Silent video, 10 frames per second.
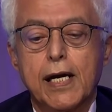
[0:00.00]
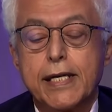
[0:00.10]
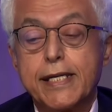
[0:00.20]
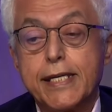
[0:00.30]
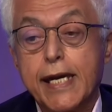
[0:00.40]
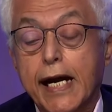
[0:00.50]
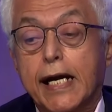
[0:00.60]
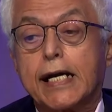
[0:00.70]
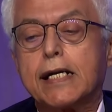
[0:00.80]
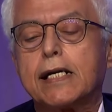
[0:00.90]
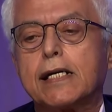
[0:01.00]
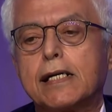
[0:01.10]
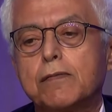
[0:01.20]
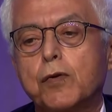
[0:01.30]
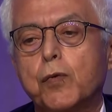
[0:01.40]
Yeah,
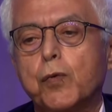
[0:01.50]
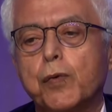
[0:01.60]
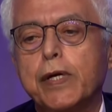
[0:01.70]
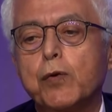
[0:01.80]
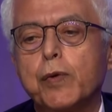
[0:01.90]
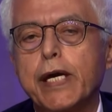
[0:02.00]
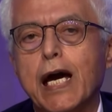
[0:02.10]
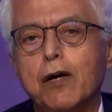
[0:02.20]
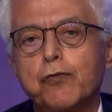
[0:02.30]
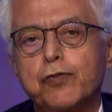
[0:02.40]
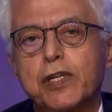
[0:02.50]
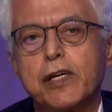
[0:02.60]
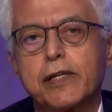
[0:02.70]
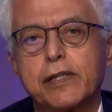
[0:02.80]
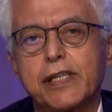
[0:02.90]
we have
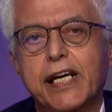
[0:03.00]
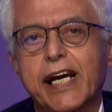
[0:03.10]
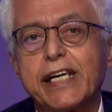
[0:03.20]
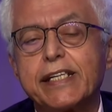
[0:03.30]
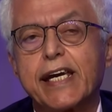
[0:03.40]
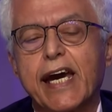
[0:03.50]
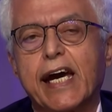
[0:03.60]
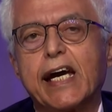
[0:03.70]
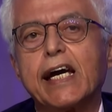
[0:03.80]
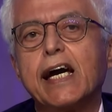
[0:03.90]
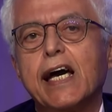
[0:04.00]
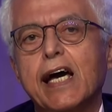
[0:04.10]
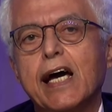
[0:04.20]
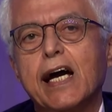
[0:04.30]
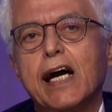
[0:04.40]
taken great care
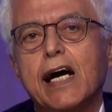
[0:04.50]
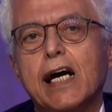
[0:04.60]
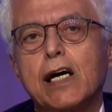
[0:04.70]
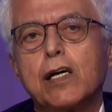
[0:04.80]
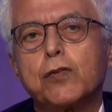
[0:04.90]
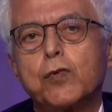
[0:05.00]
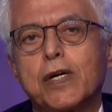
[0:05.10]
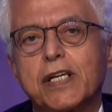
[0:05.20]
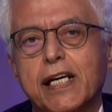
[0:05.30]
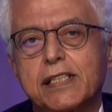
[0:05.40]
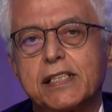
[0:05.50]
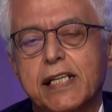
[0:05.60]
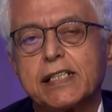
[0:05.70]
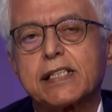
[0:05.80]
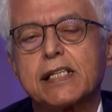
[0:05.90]
to address
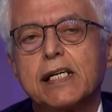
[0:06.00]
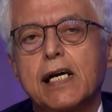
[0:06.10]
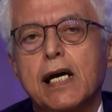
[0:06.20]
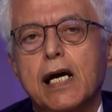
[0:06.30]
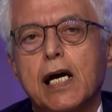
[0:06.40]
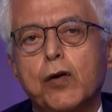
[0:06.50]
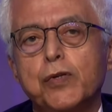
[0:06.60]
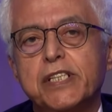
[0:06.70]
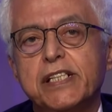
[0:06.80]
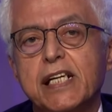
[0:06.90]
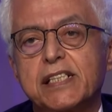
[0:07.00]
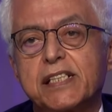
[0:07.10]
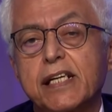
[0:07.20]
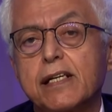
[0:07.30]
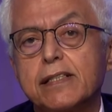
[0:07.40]
this. We did a
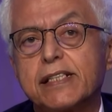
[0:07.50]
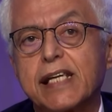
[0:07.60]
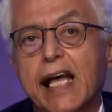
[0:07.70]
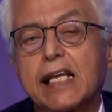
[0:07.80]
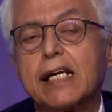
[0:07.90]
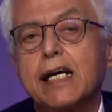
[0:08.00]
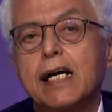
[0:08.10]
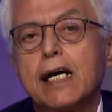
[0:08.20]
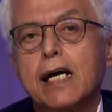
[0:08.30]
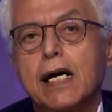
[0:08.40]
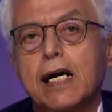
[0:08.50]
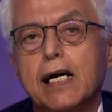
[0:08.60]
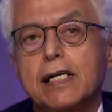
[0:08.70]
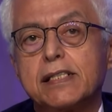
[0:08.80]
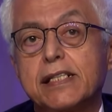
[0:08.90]
single cell
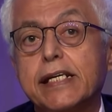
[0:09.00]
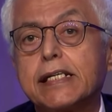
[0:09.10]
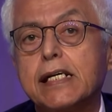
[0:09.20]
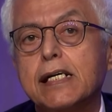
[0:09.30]
seq,